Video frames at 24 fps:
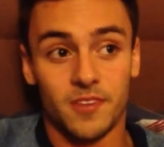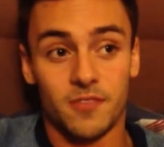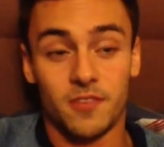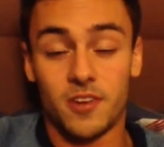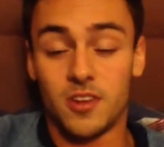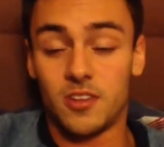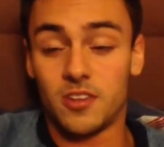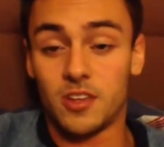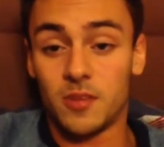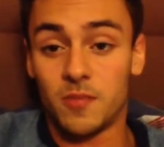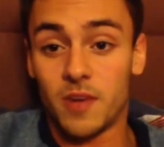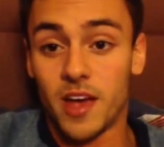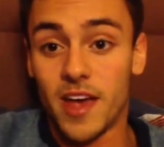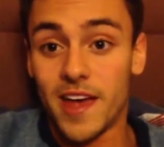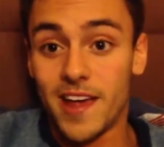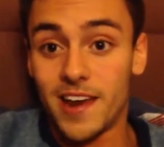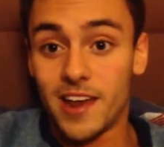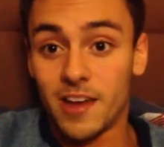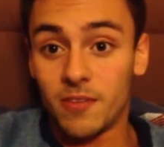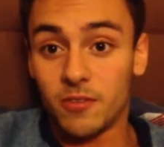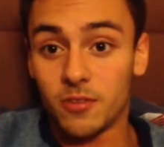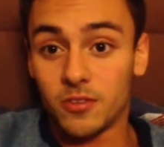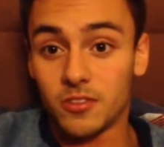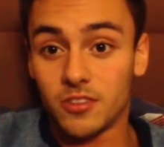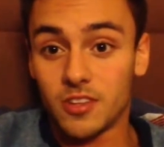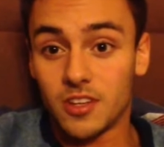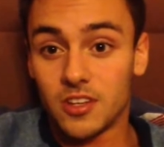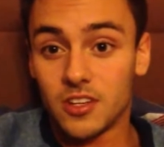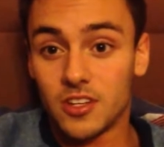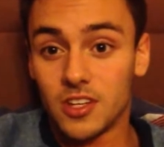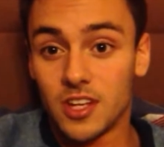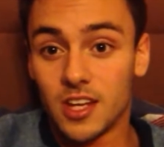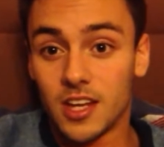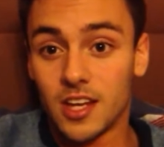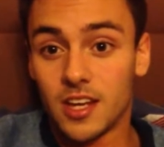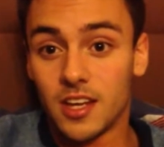finishing my A levels
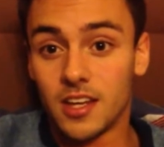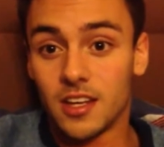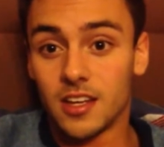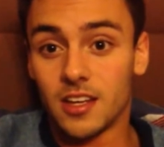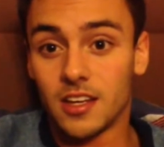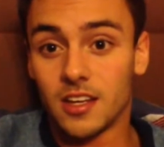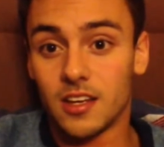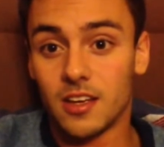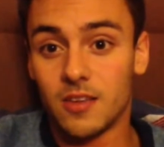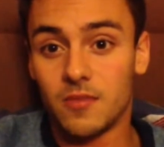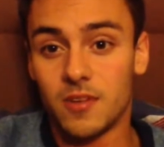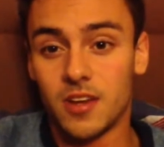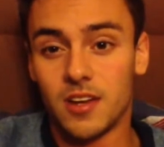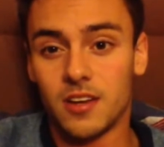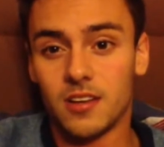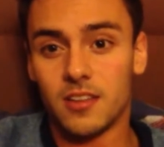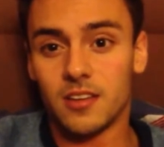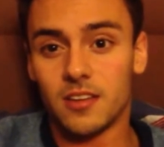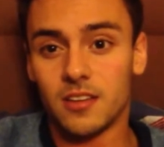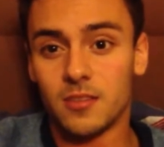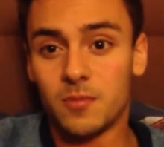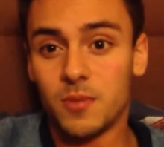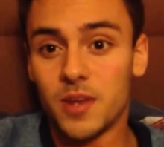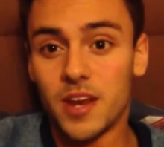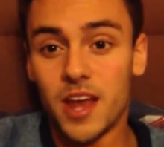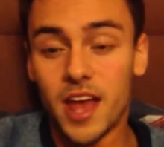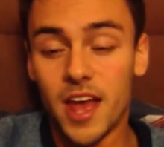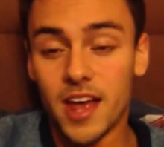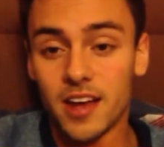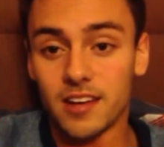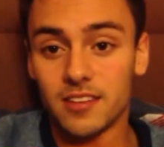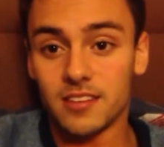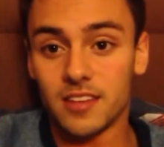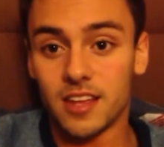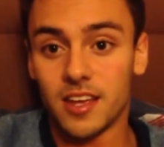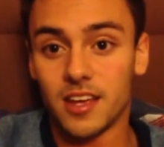this year. I mean, it's been
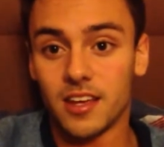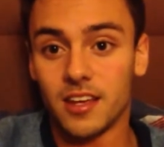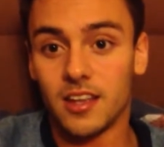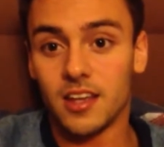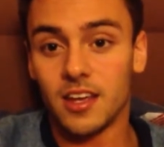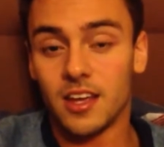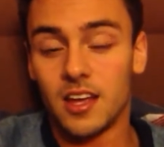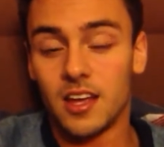hectic.